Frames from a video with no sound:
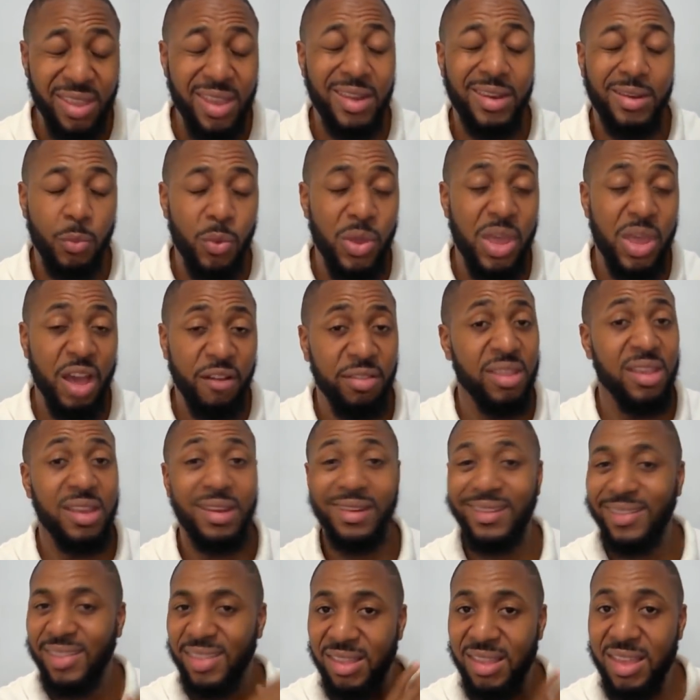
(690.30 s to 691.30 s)
we have seen
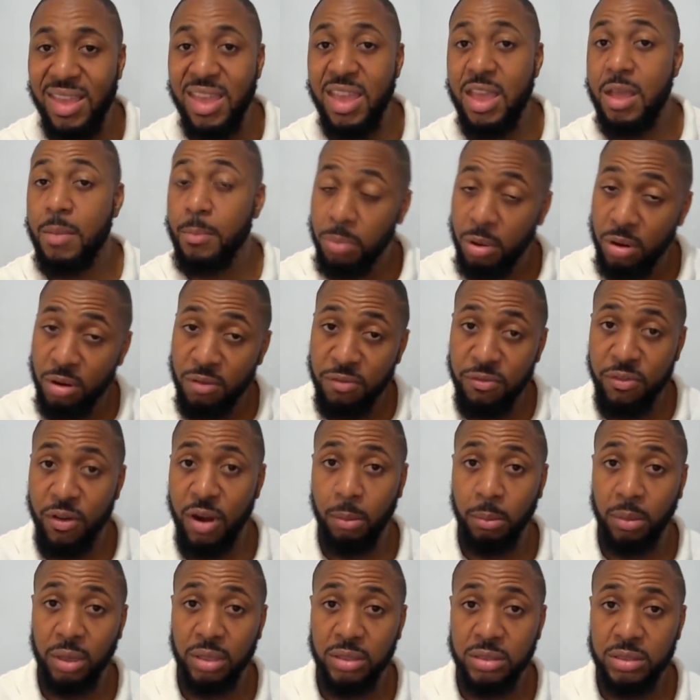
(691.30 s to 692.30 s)
the same
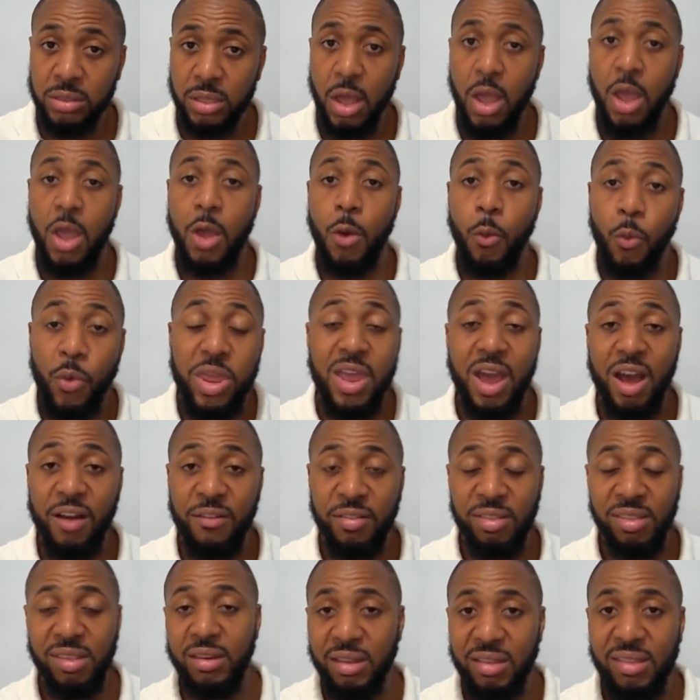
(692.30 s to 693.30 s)
performance. We have
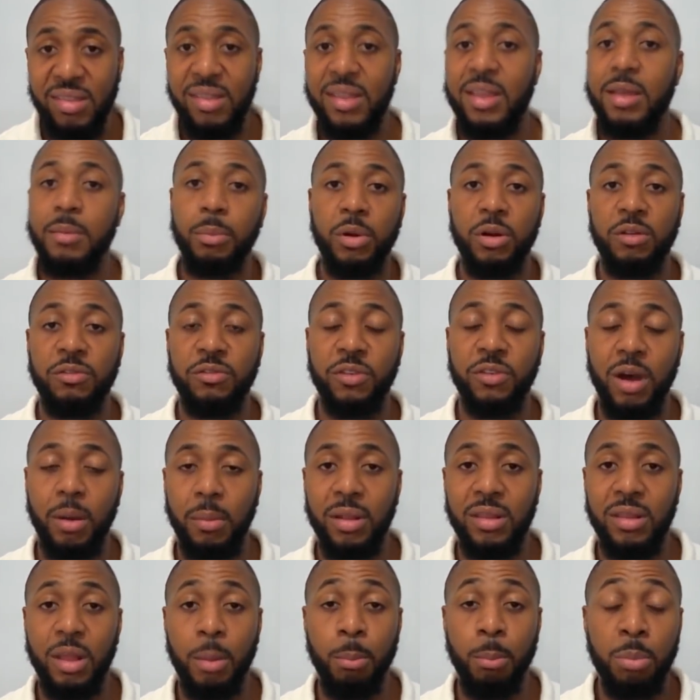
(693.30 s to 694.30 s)
seen the same
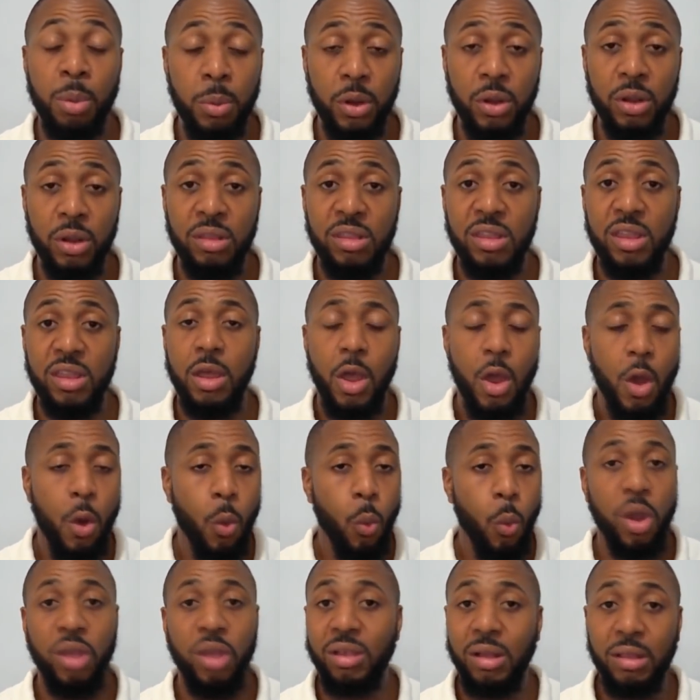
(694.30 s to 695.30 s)
performance, and people are going to say,
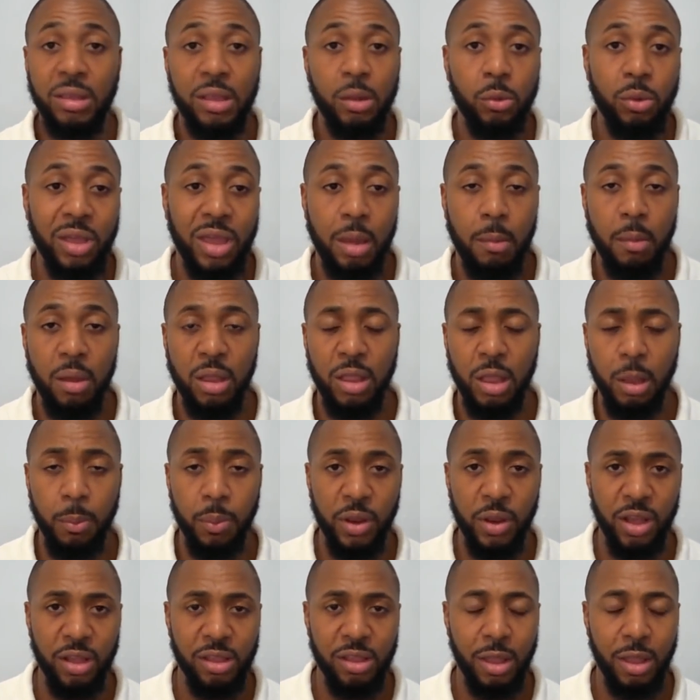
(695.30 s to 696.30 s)
"Wait until we get better
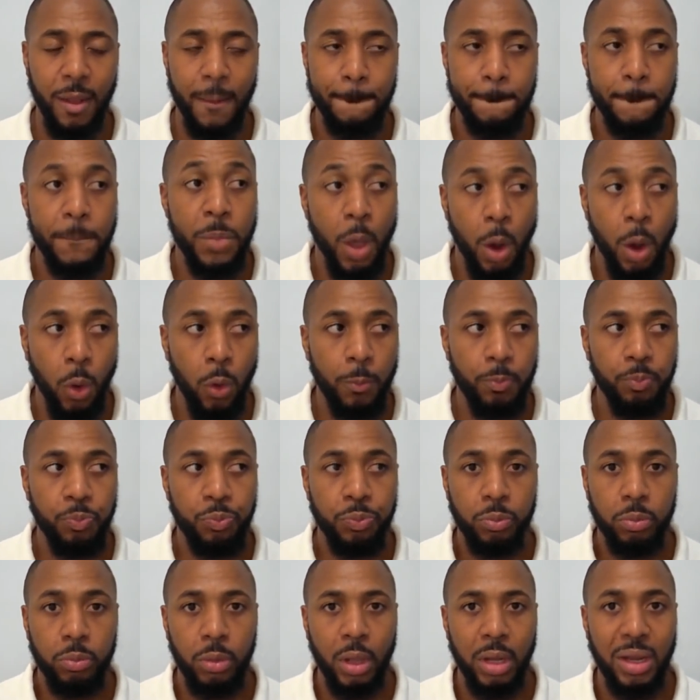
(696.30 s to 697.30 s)
players." No,
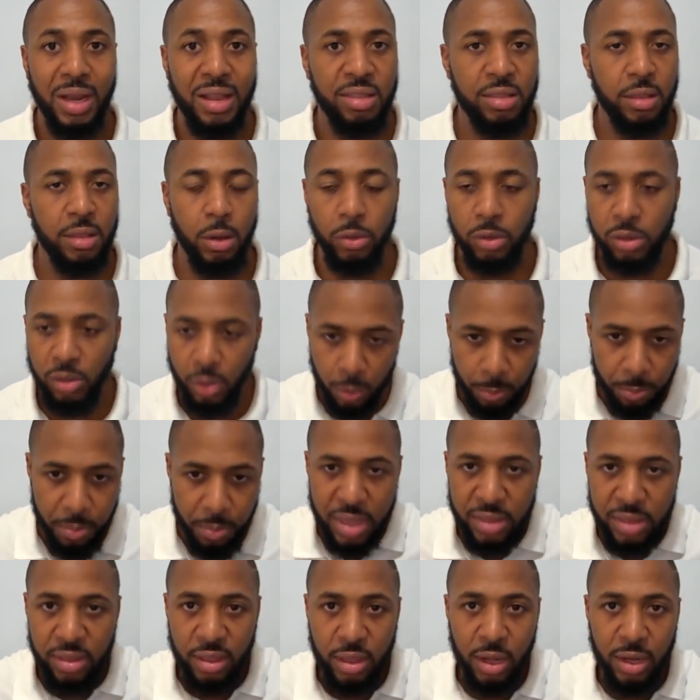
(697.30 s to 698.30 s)
let's. So
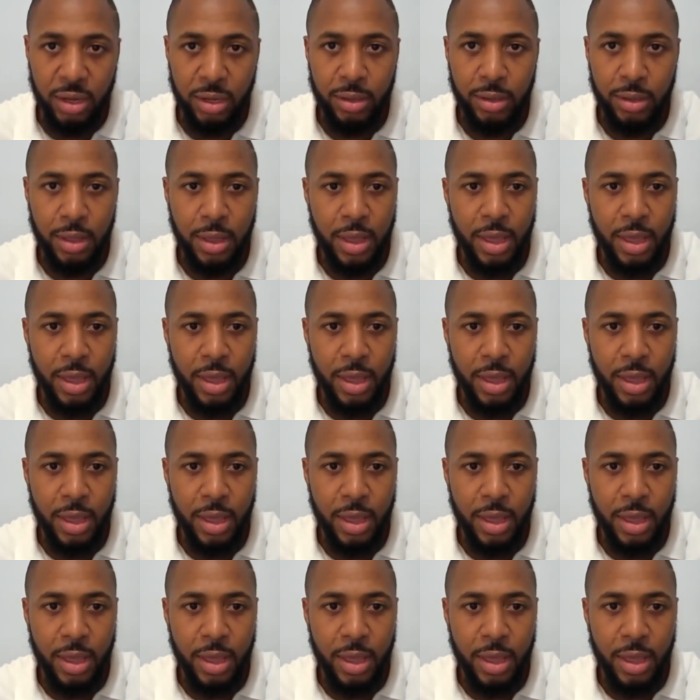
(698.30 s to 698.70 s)
basically,